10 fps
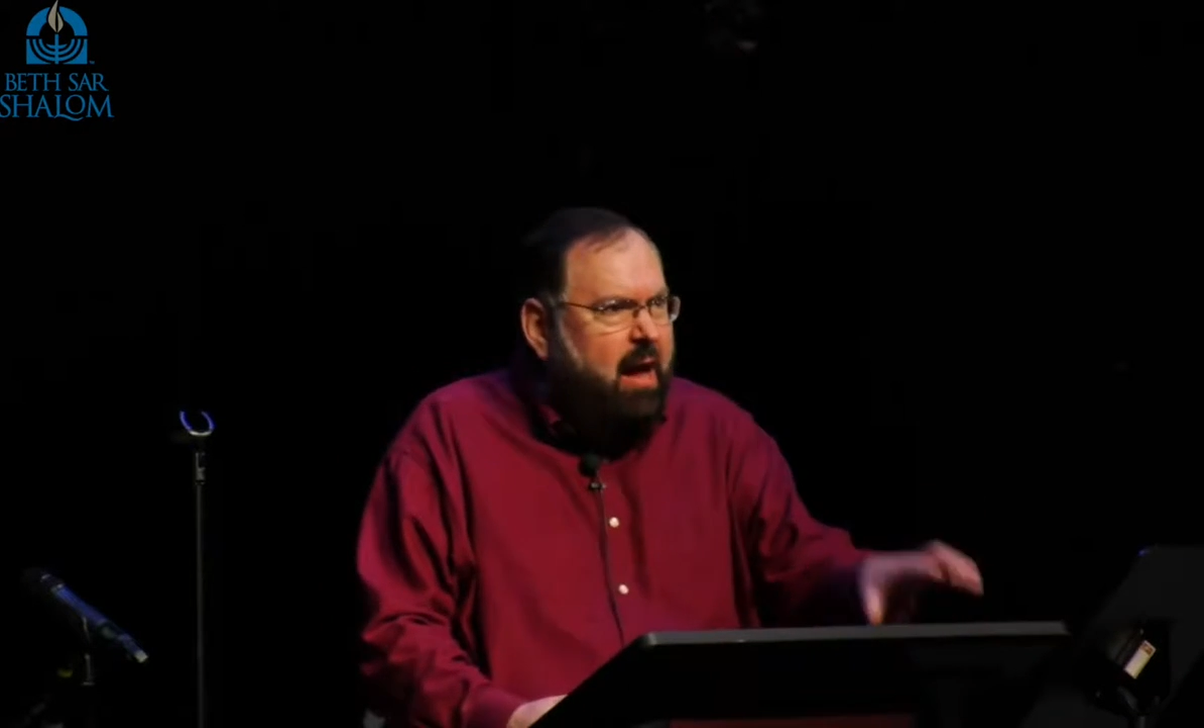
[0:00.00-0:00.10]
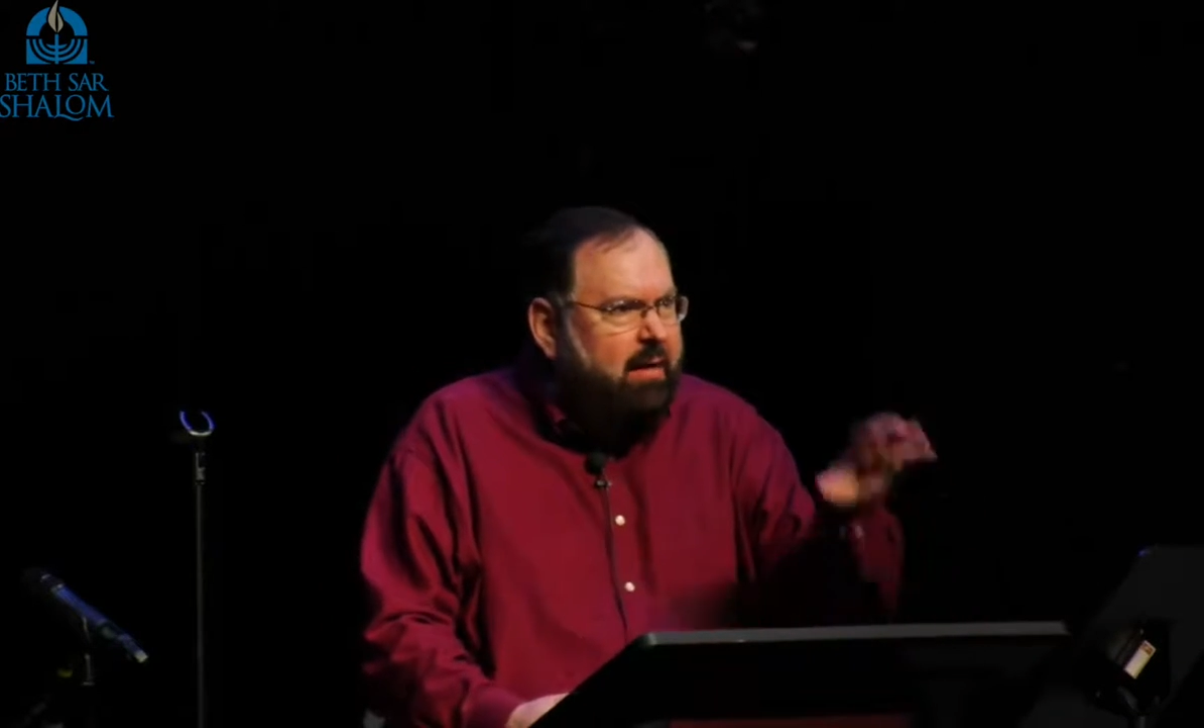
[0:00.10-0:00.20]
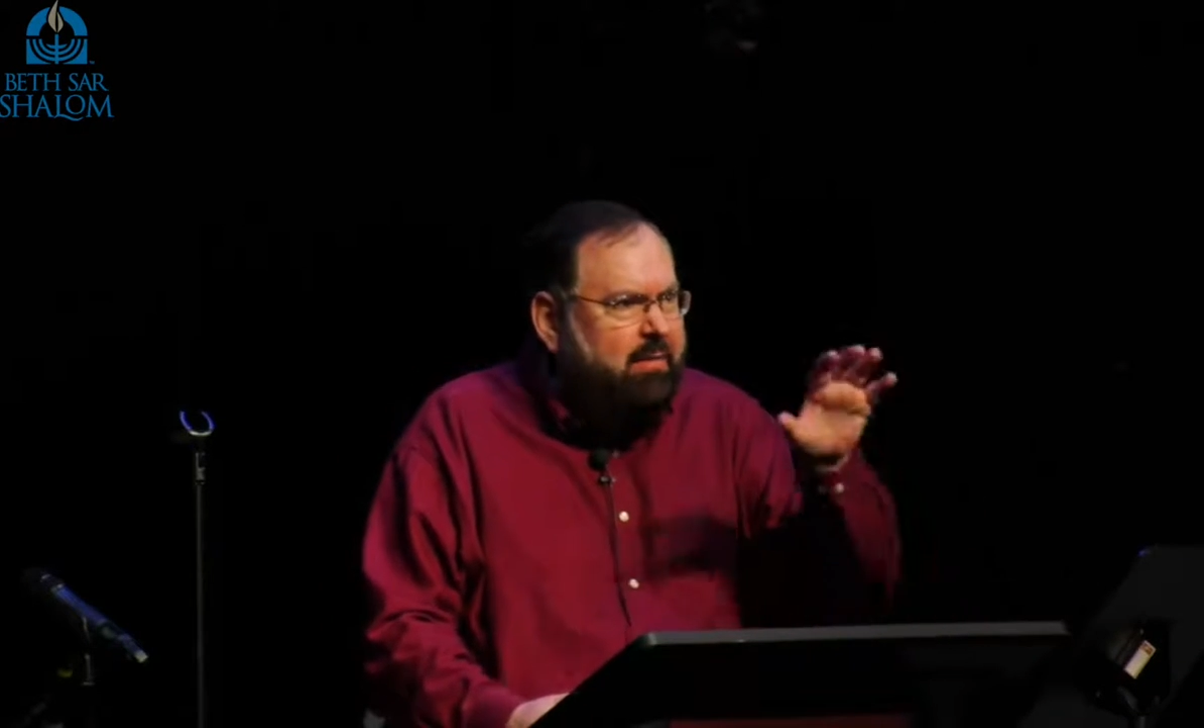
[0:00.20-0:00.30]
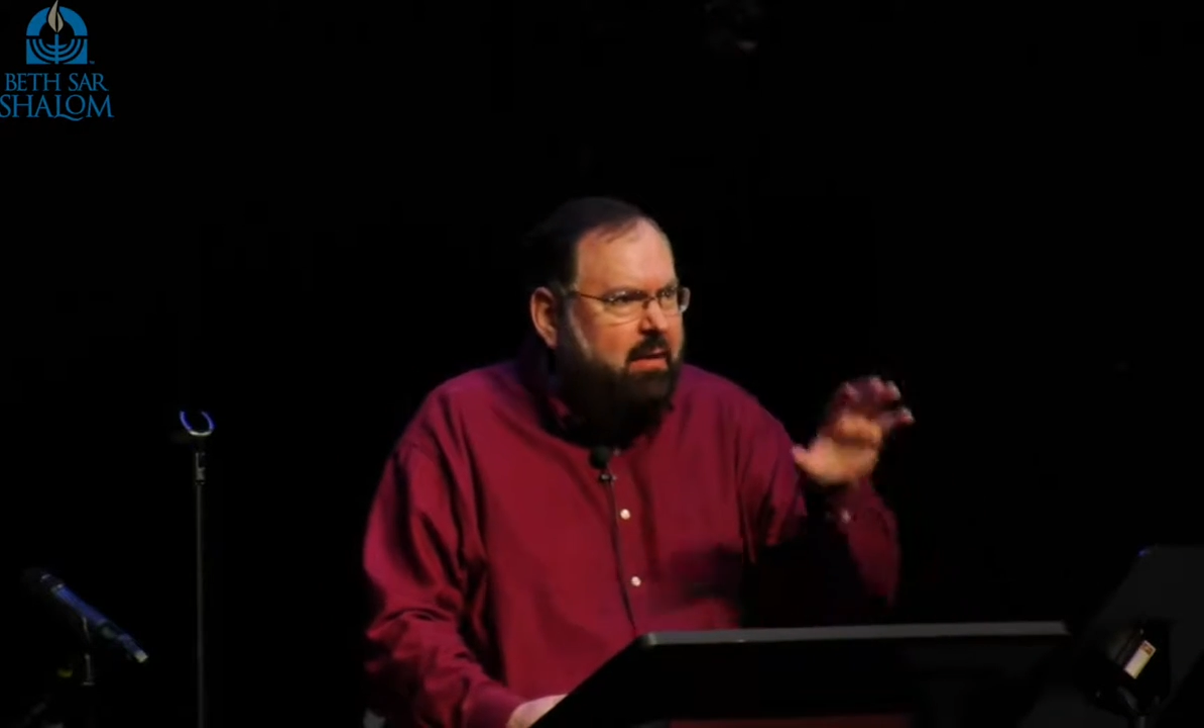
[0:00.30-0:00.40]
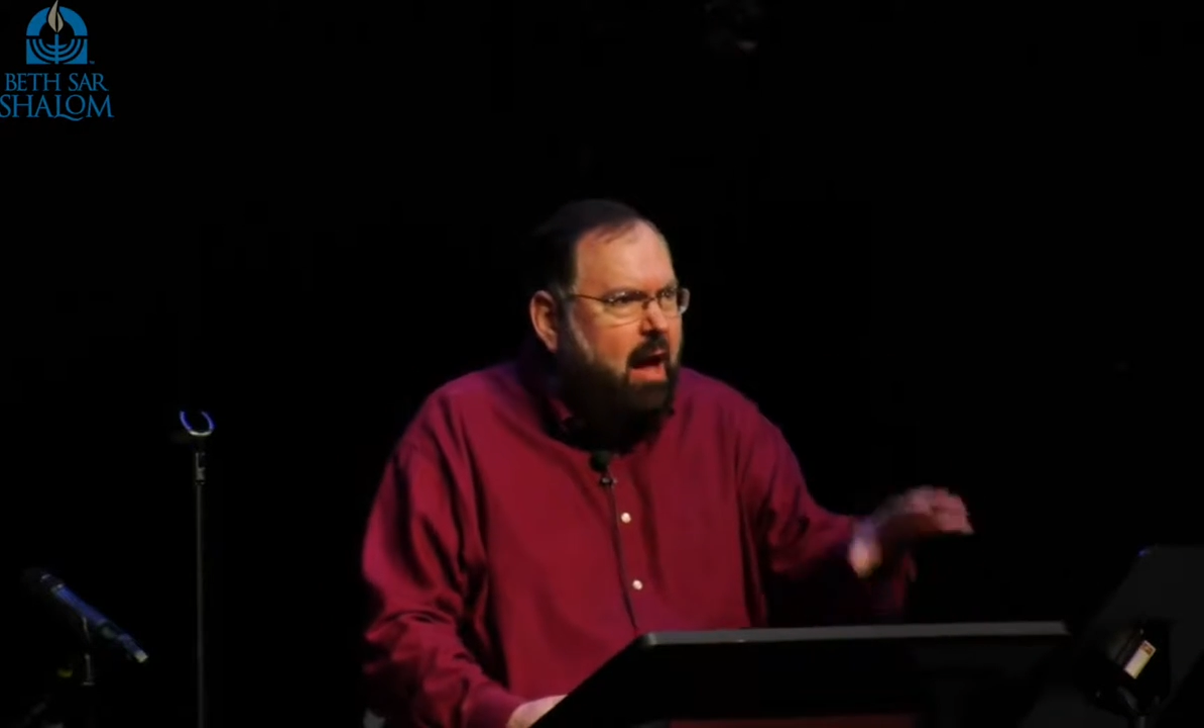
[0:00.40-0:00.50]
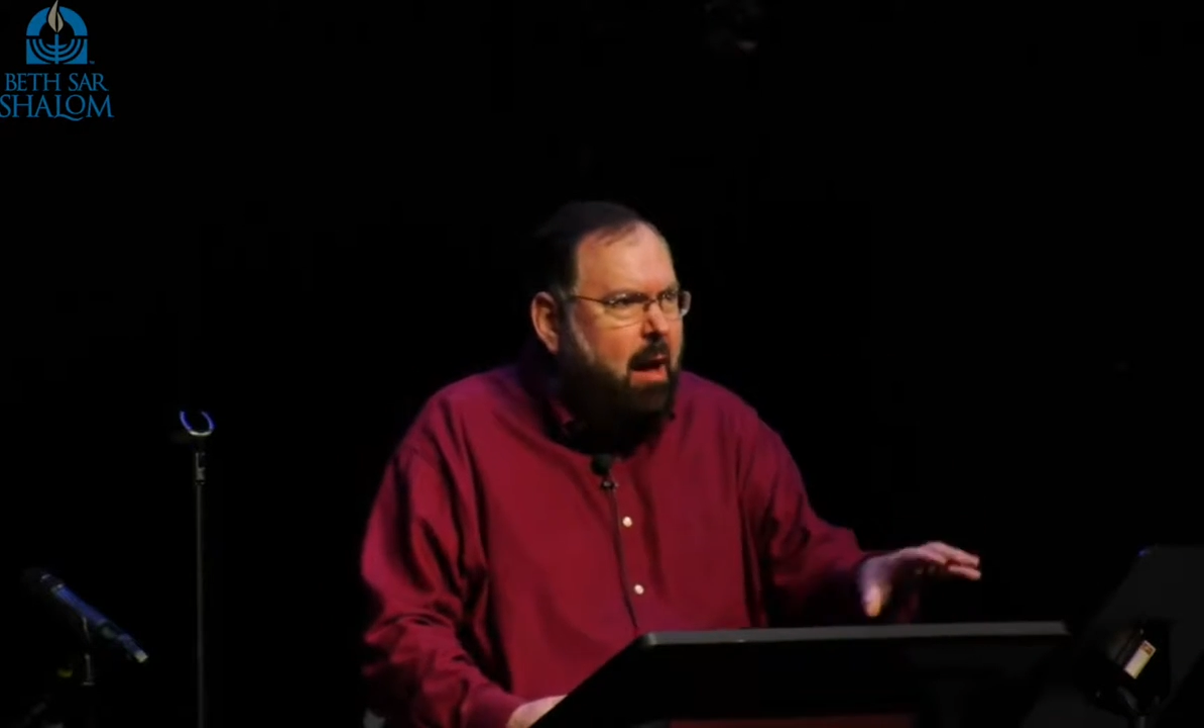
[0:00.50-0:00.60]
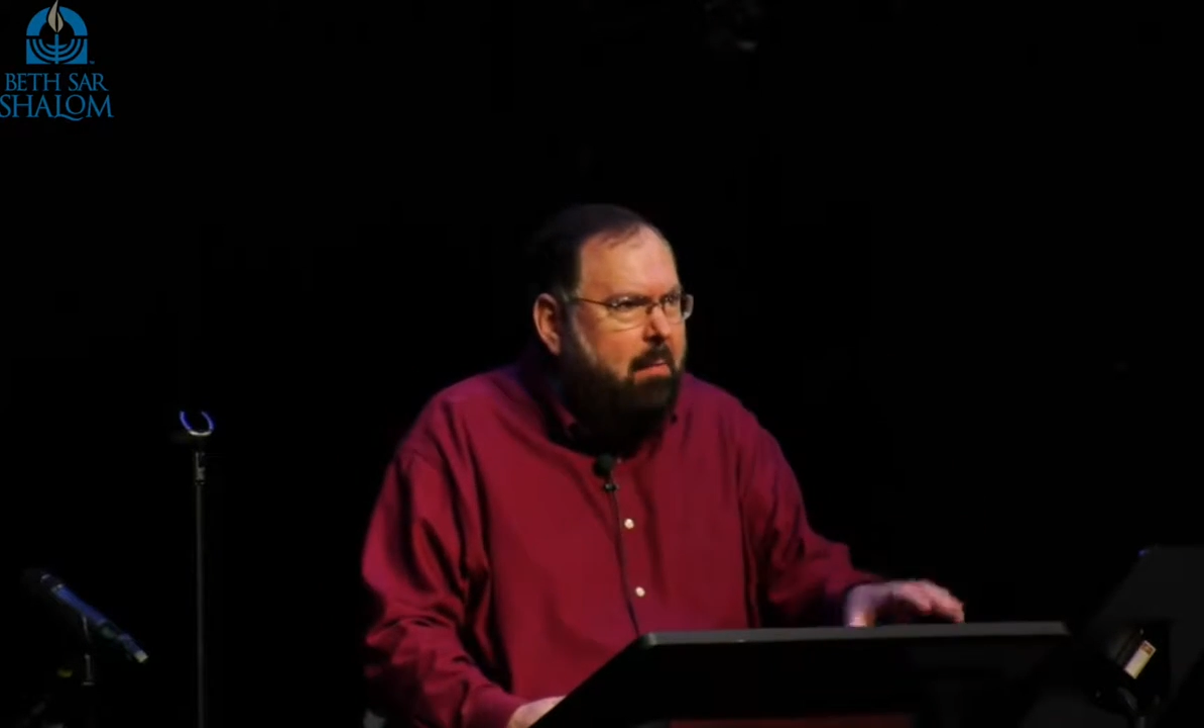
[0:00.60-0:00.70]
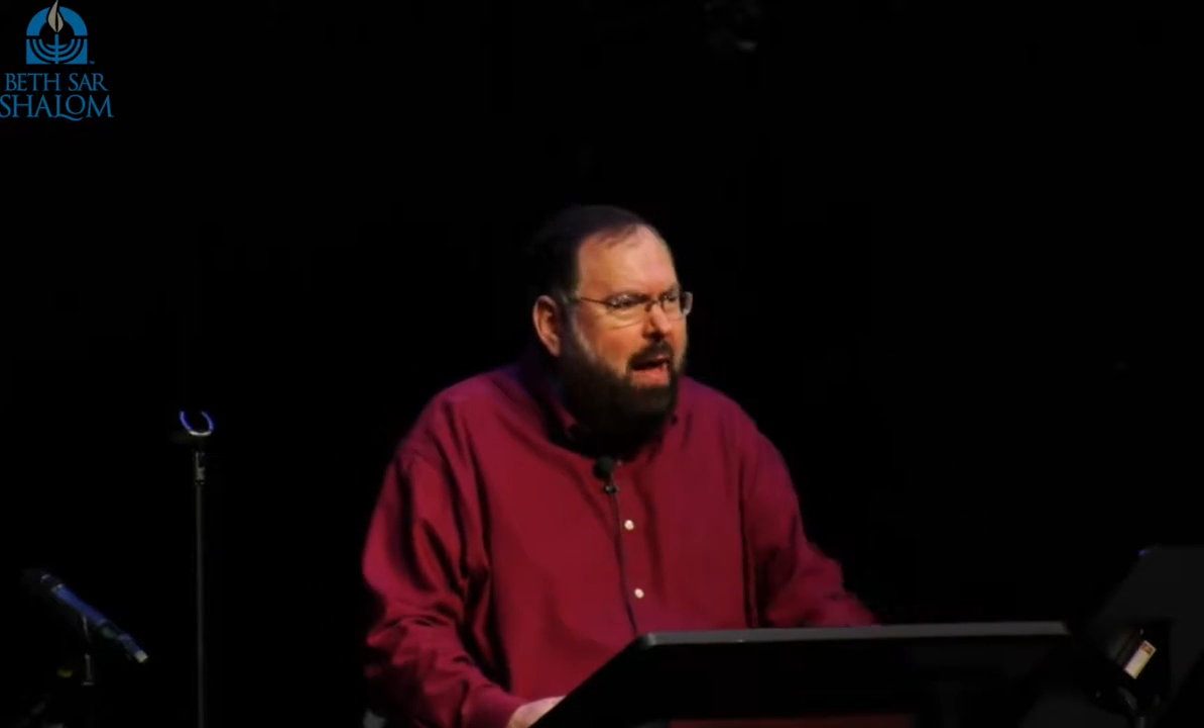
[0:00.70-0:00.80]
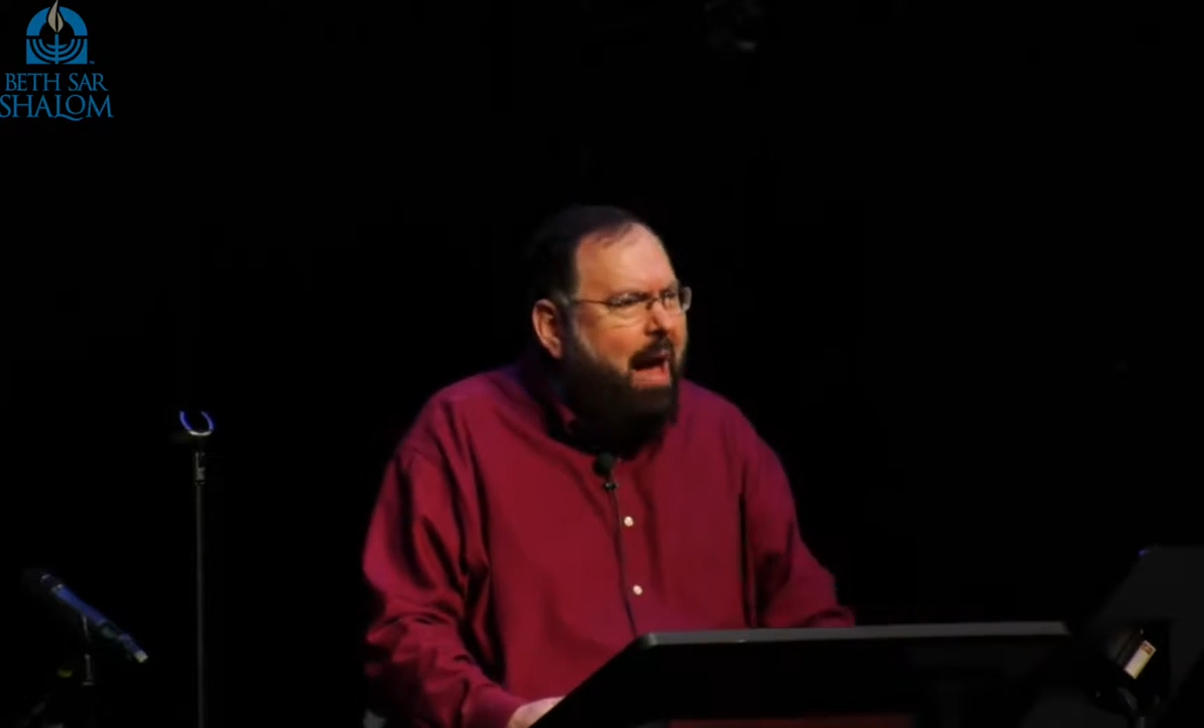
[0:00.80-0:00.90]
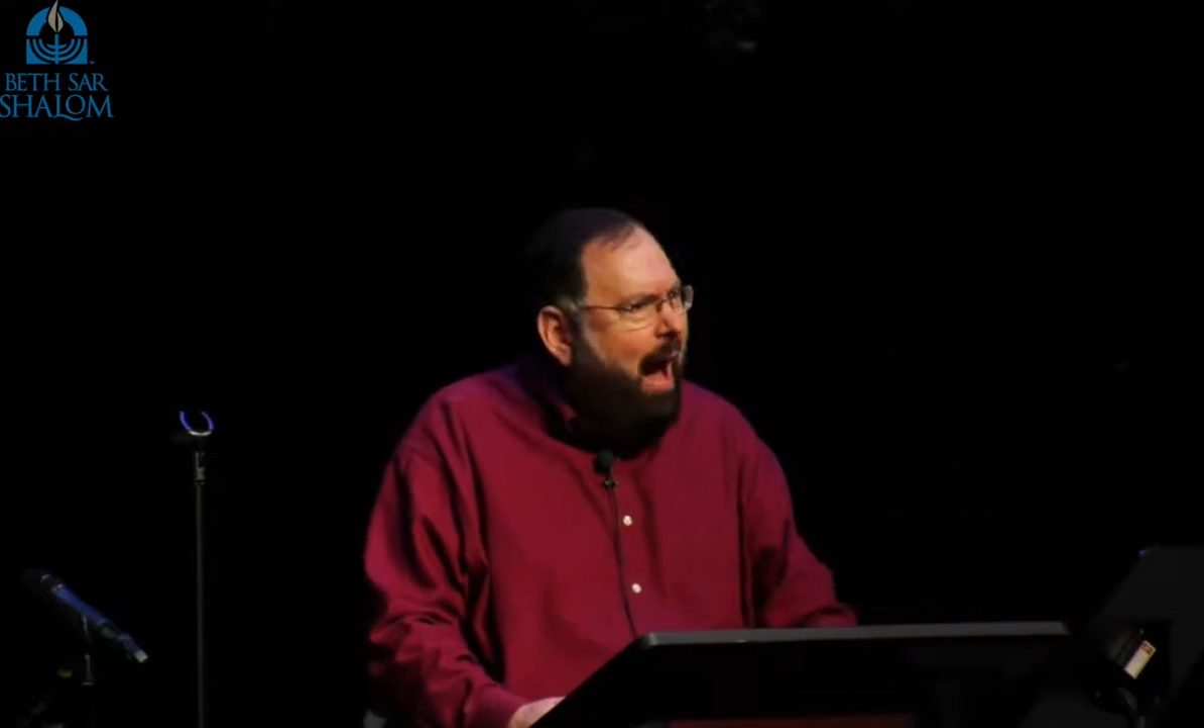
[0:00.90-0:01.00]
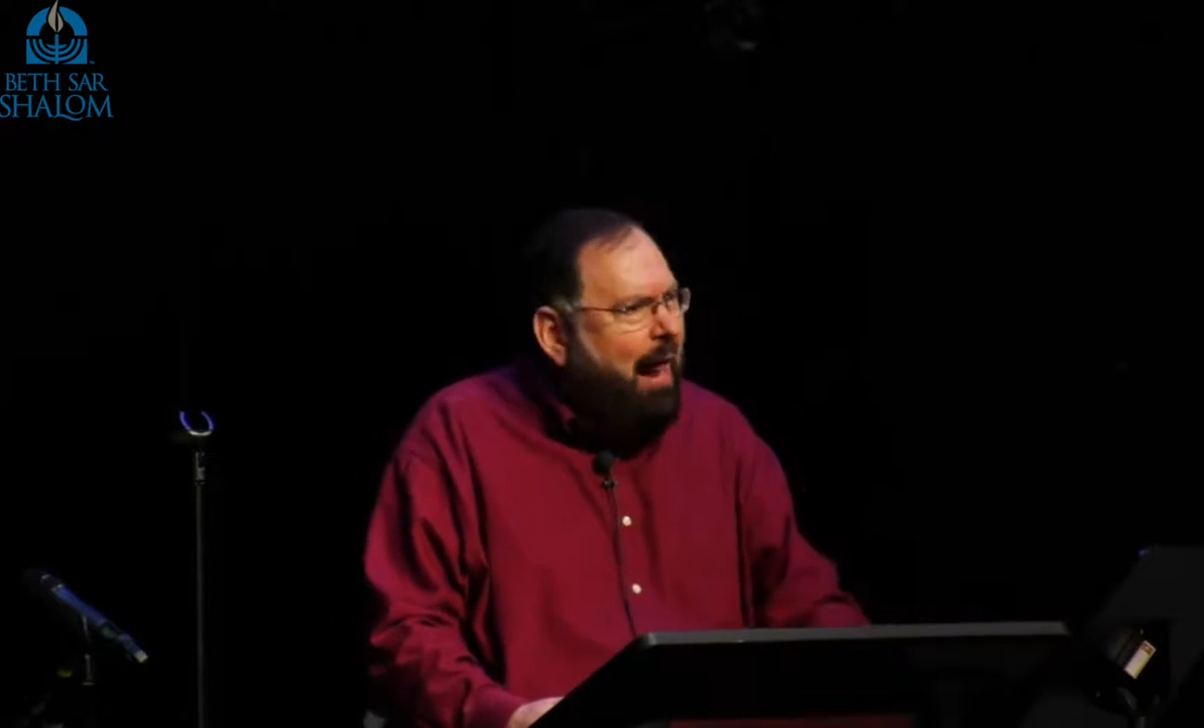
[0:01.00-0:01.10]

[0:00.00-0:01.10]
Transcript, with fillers: us up.